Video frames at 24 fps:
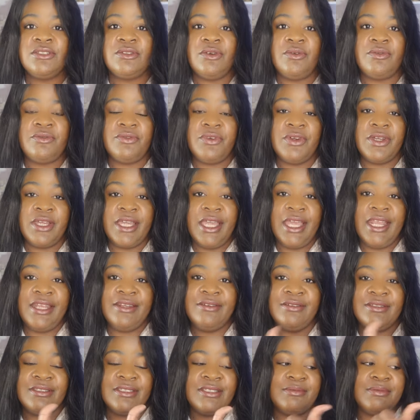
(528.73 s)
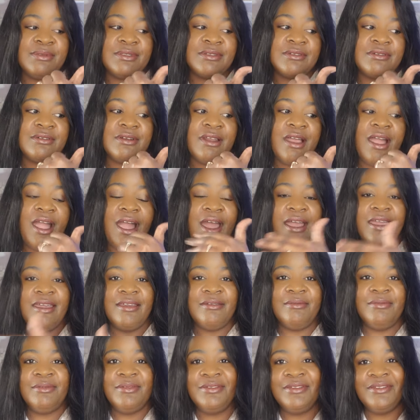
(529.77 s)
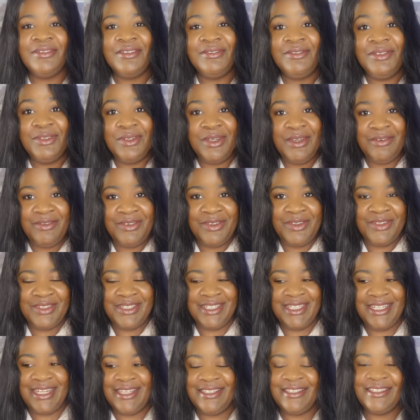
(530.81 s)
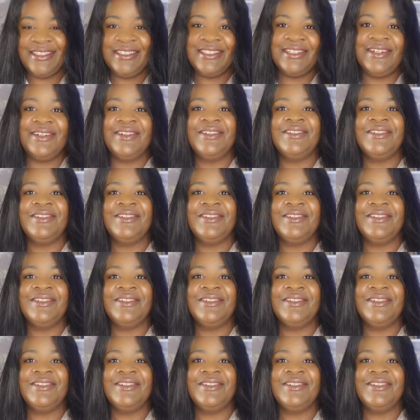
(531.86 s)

Don't forget to subscribe if you have not yet done so.